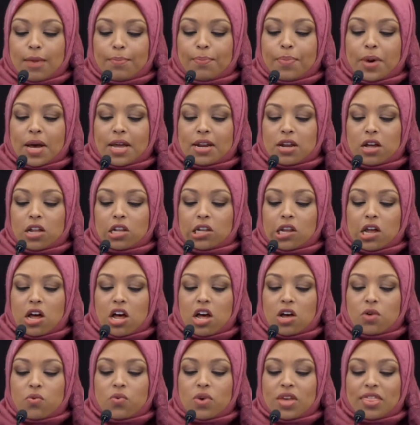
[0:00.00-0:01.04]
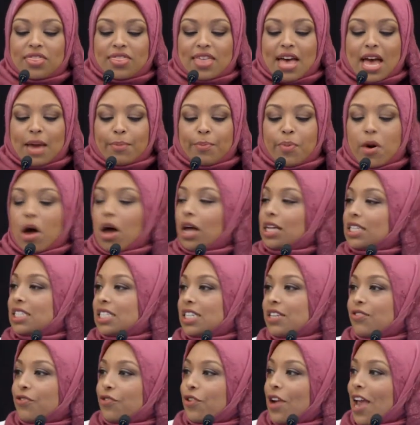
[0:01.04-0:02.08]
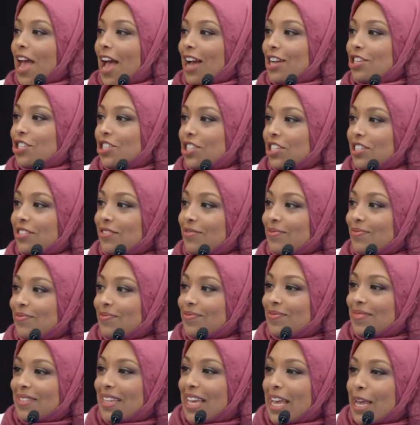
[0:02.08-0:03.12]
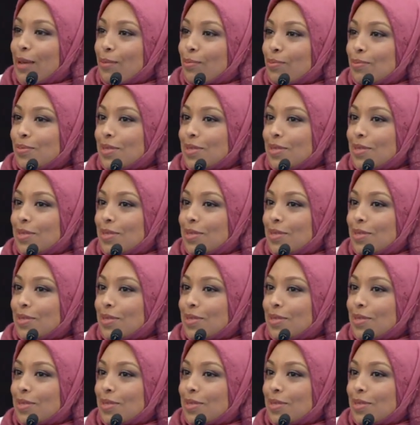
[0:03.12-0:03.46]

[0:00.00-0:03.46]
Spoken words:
But along with that positive reaction came